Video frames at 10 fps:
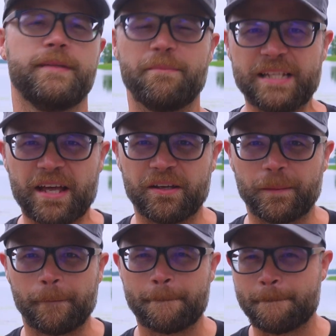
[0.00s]
Let me tell
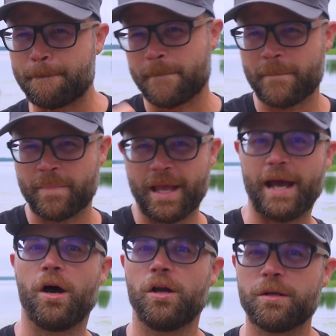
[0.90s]
you,
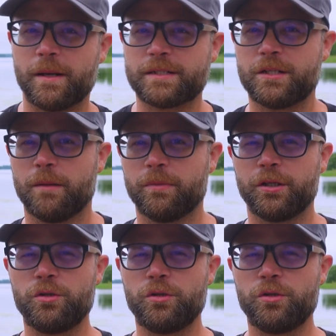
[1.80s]
at 100 bucks a tumbler,